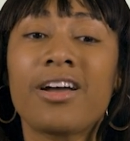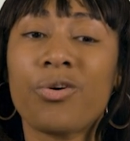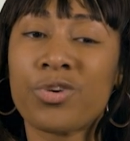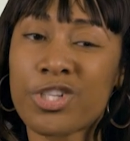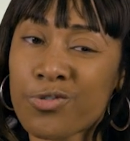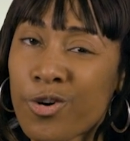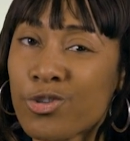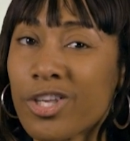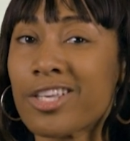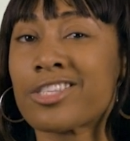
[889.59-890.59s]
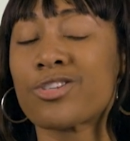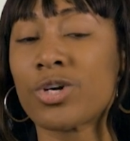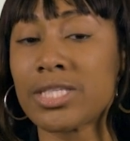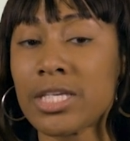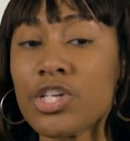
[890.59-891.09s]
which is focused
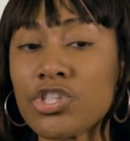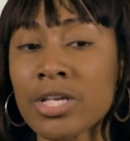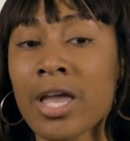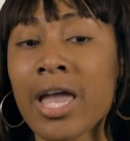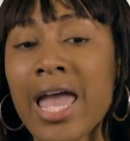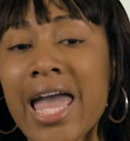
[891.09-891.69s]
on teaching,